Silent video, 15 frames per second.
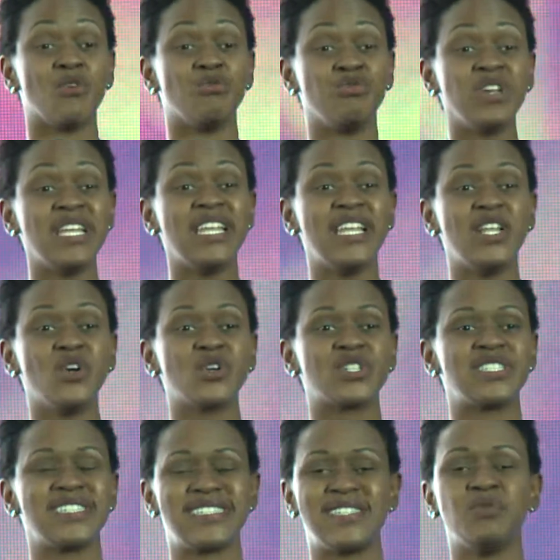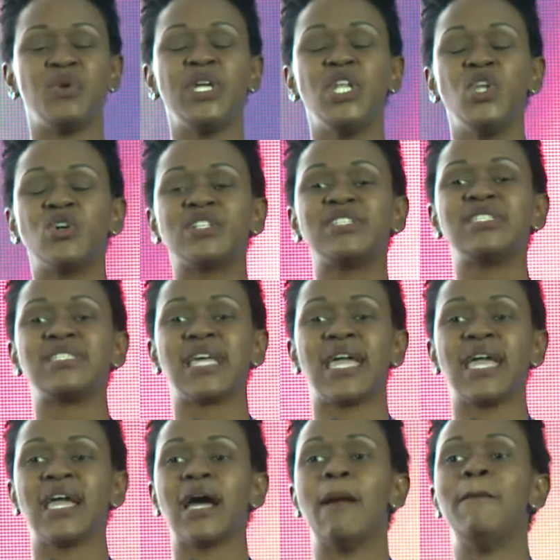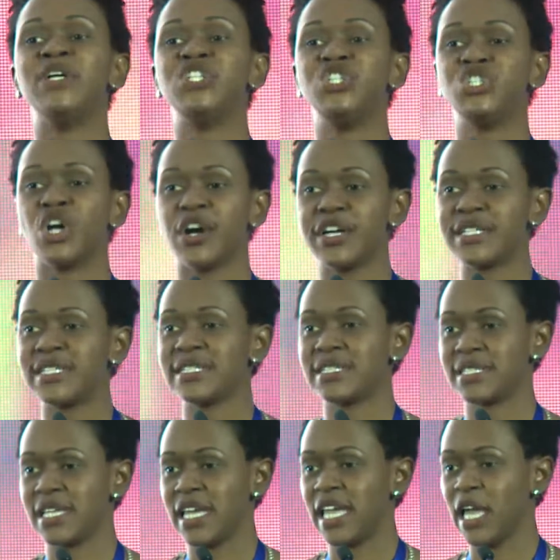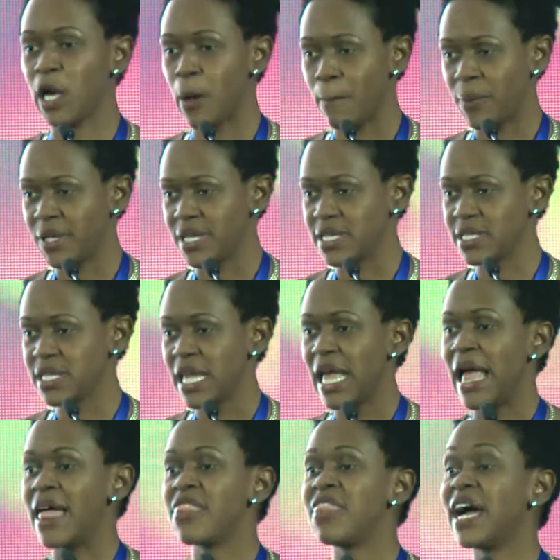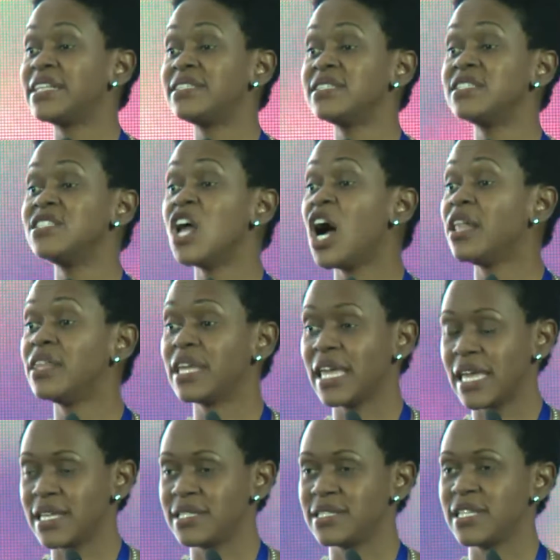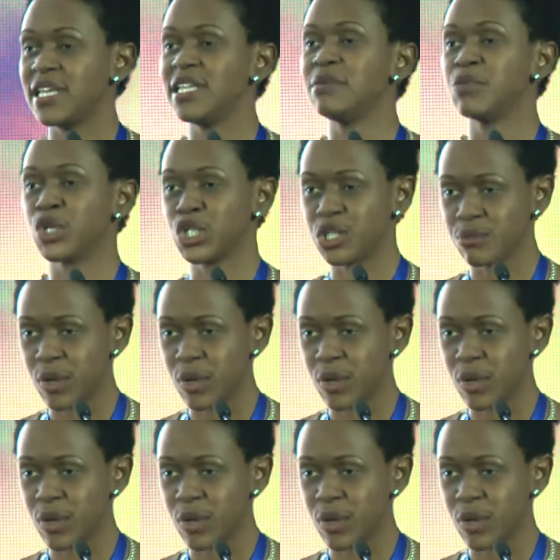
really look to take a majority stake in companies. That is not the case in emerging